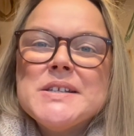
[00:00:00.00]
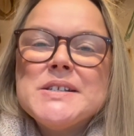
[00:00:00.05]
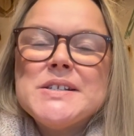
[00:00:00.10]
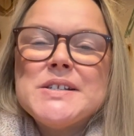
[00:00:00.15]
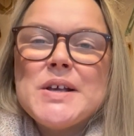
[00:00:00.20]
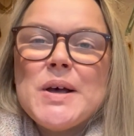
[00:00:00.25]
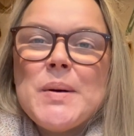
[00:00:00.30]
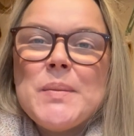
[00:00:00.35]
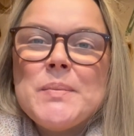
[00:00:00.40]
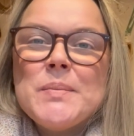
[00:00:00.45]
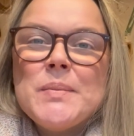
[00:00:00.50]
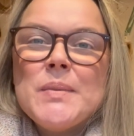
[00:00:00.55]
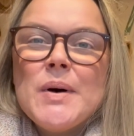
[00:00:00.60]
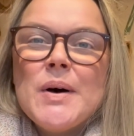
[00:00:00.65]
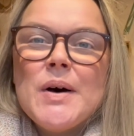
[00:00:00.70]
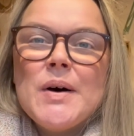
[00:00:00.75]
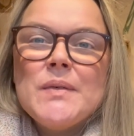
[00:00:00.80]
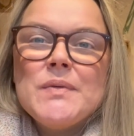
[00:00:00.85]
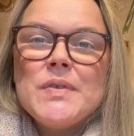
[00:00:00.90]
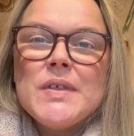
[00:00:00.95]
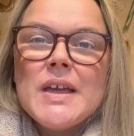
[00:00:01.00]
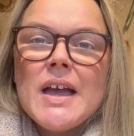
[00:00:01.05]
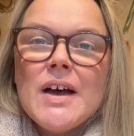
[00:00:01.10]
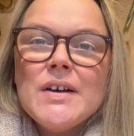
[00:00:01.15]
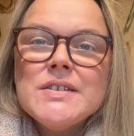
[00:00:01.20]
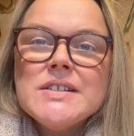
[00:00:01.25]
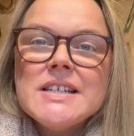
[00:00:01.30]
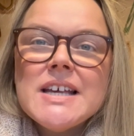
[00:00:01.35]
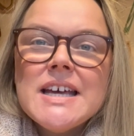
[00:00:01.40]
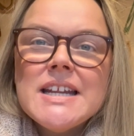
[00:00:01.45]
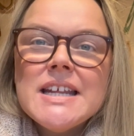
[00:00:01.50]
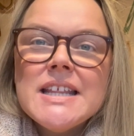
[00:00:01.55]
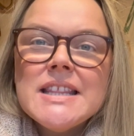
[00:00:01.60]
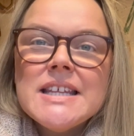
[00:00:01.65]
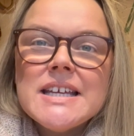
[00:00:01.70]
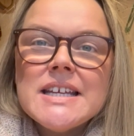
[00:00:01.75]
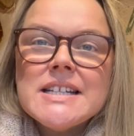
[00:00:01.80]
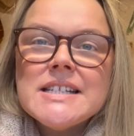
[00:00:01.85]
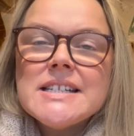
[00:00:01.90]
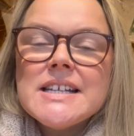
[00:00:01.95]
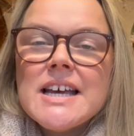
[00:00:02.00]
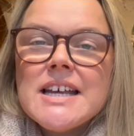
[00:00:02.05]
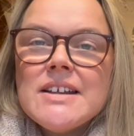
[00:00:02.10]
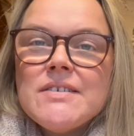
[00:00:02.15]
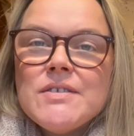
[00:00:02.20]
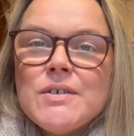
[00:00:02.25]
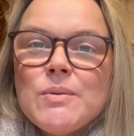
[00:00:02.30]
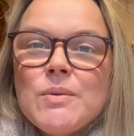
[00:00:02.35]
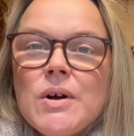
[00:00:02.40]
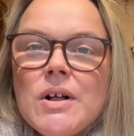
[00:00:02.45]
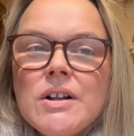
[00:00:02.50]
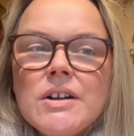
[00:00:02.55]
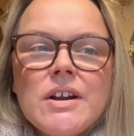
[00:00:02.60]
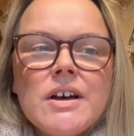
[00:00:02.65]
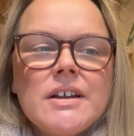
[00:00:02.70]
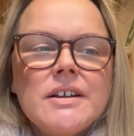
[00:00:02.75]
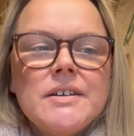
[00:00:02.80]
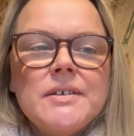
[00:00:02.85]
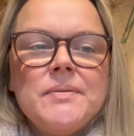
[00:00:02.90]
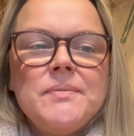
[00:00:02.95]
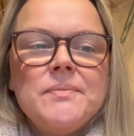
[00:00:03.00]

Some of the outside and the inside of the walnut.